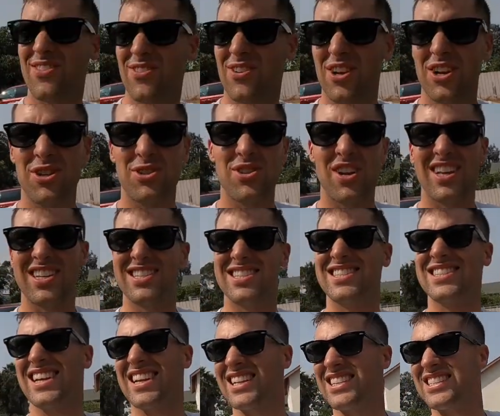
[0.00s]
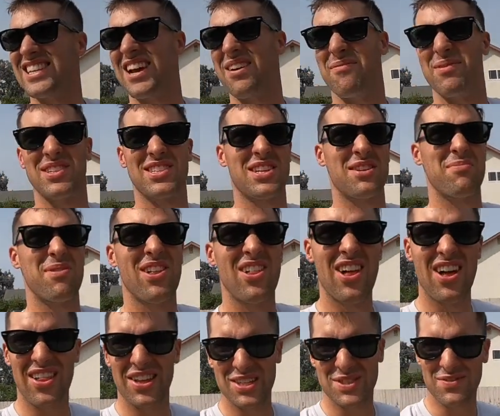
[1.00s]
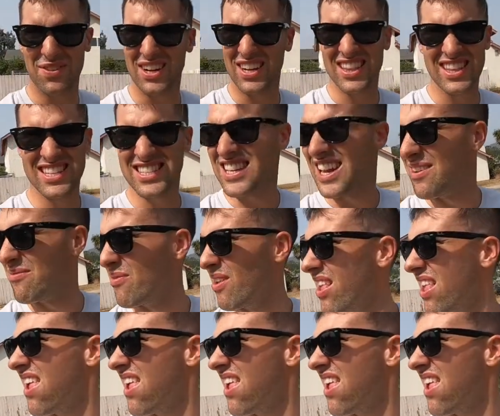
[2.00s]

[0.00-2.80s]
We're gonna try this a second time and it's gonna be a lot less funny this time.